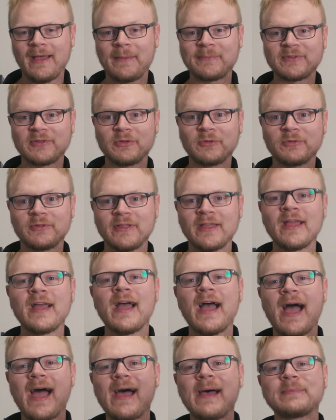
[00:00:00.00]
absolutely,
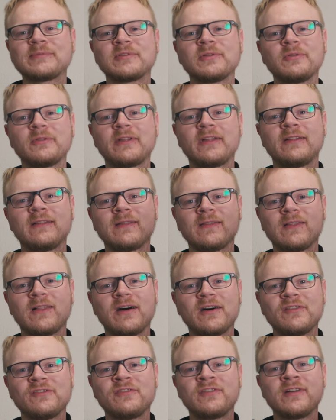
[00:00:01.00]
absolutely
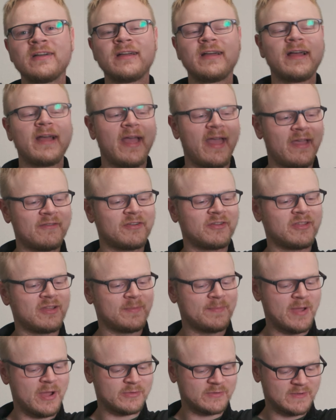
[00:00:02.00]
love everything
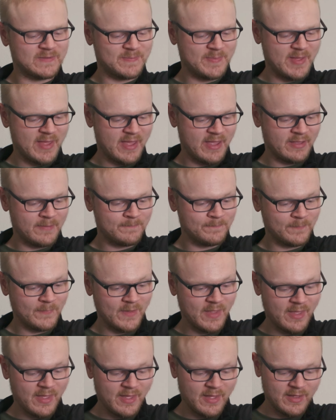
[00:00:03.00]
about this bag.
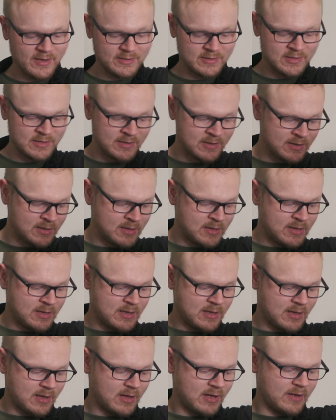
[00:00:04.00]
And
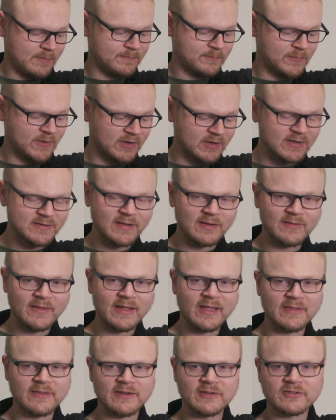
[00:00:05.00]
um, there is a
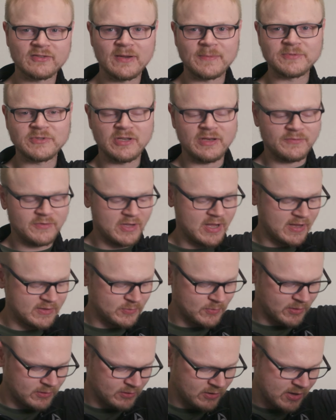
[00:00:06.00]
link in the description if you guys
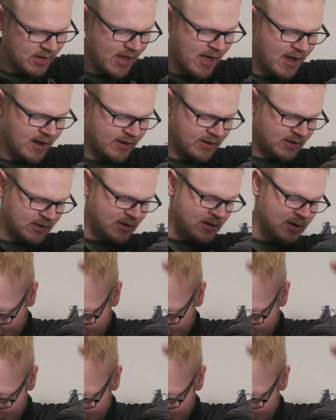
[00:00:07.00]
want to look at it.